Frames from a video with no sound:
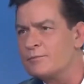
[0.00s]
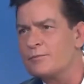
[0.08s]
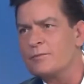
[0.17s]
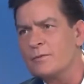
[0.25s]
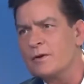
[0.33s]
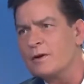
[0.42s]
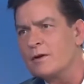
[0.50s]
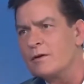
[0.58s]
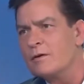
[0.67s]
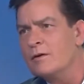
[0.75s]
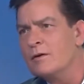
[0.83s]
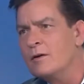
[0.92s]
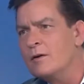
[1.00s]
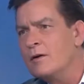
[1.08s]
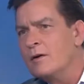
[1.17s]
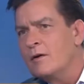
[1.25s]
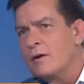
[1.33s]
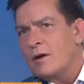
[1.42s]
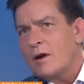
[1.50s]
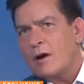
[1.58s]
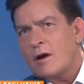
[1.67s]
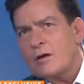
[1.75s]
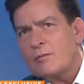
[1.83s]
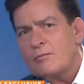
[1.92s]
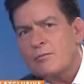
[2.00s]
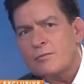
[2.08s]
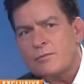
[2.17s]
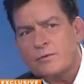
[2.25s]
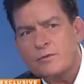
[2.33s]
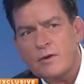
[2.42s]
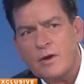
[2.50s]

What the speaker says: How long have you known about this? When were you diagnosed?